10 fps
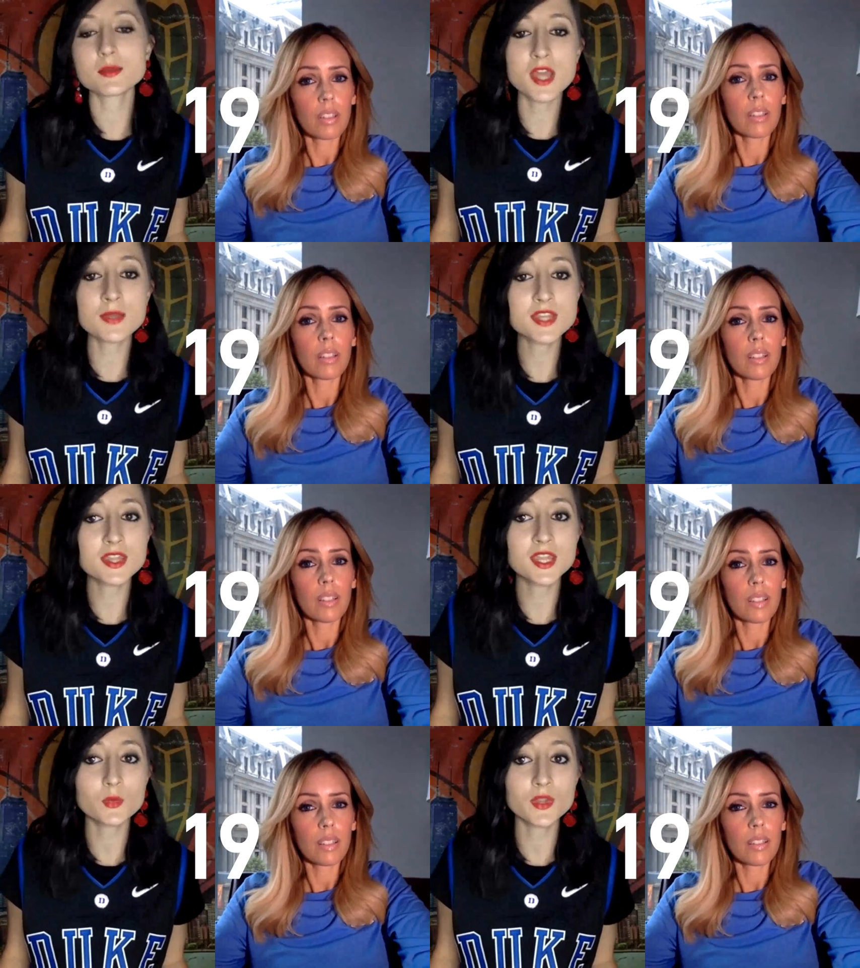Speaker 1: Sometimes
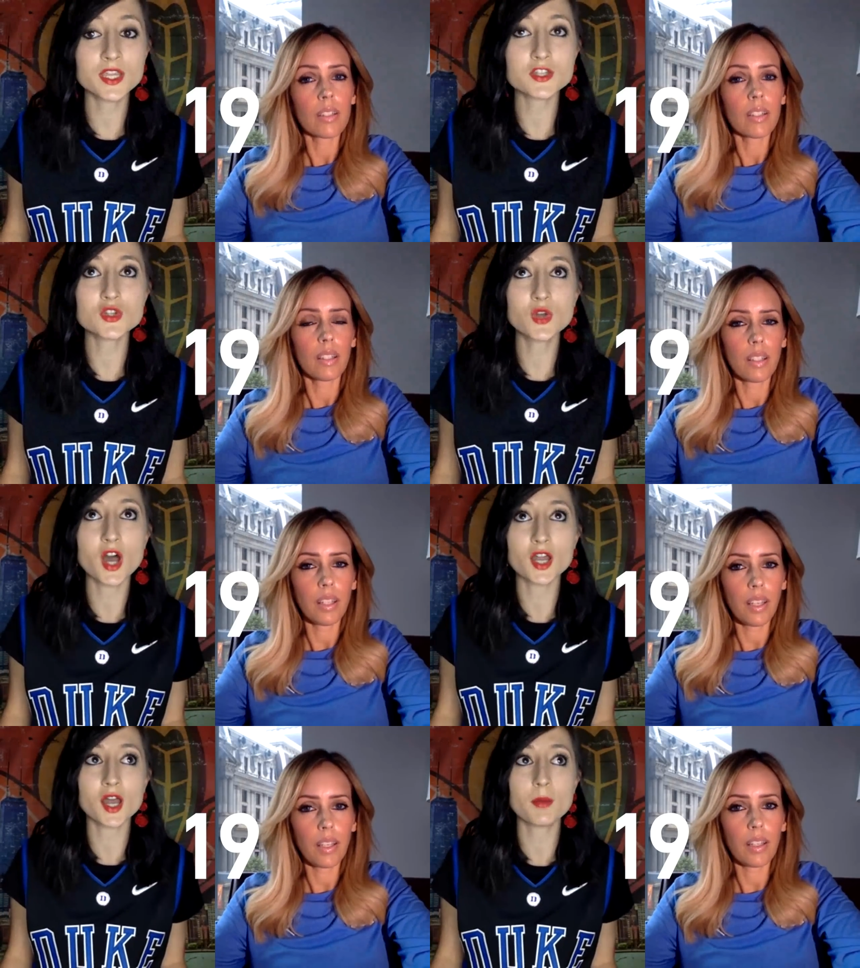I think we get too
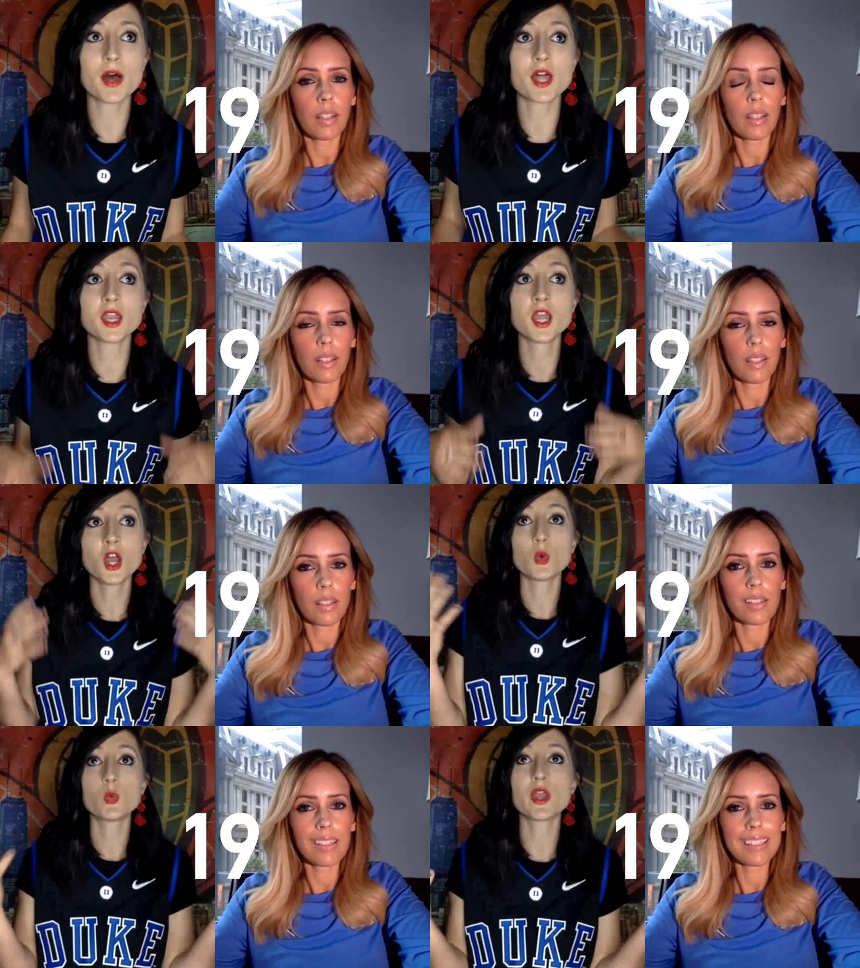caught up on
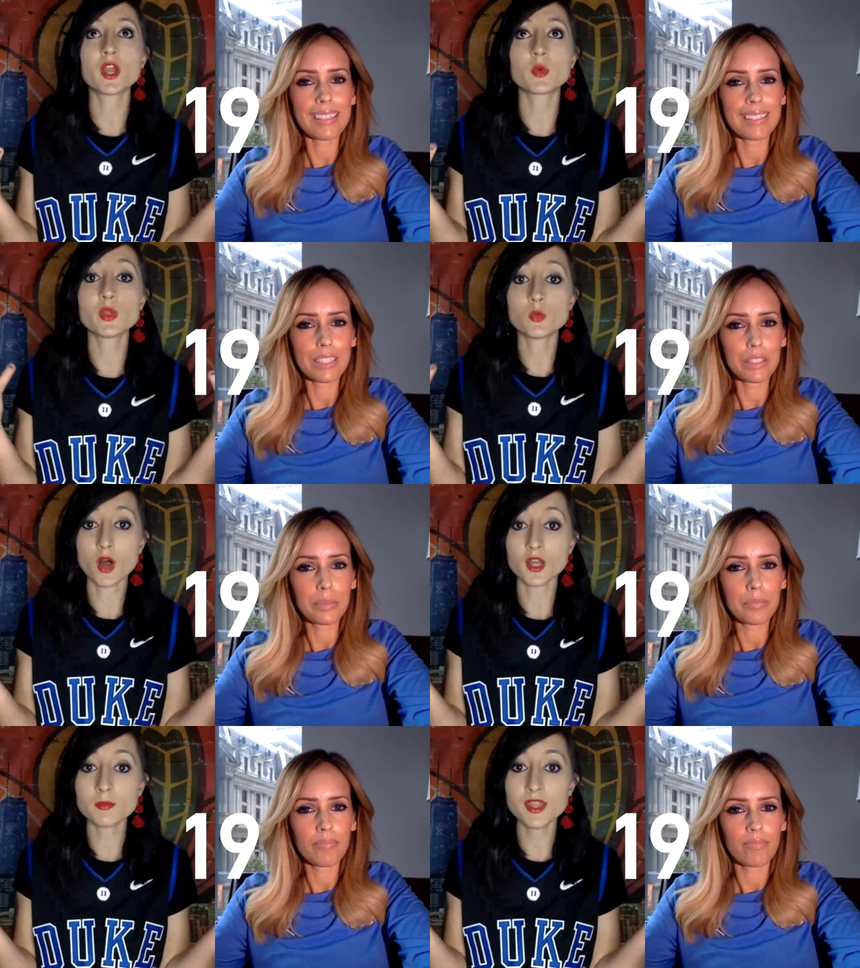where we
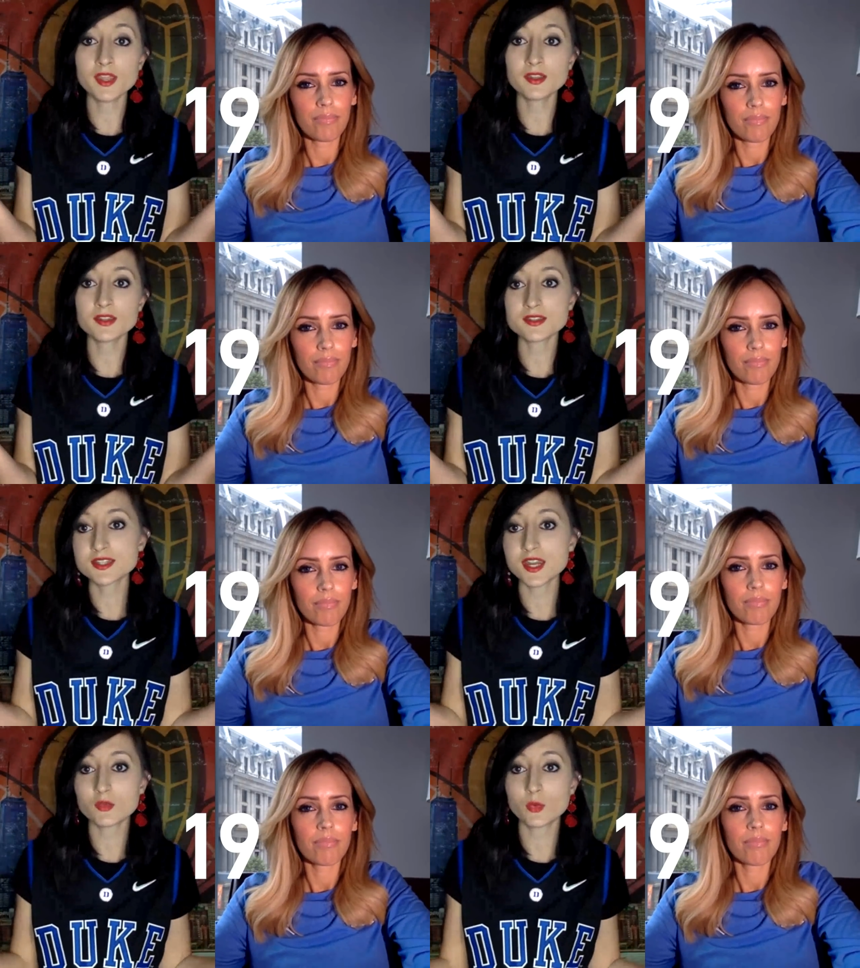want to be
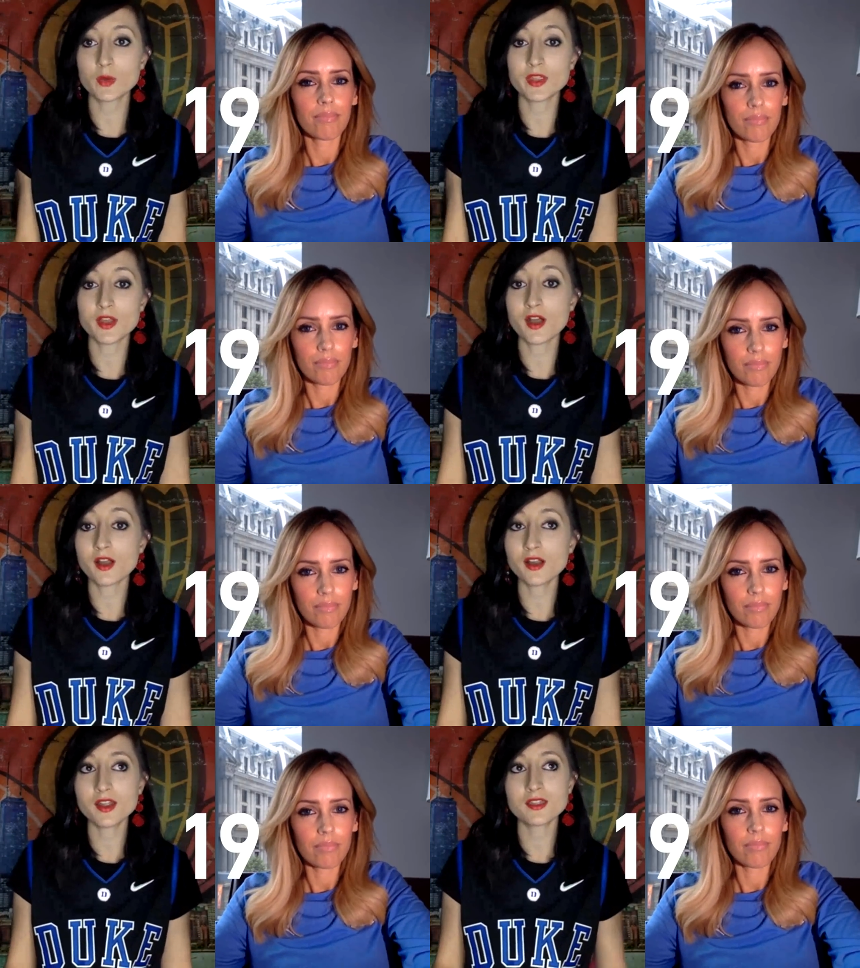instead of where we are.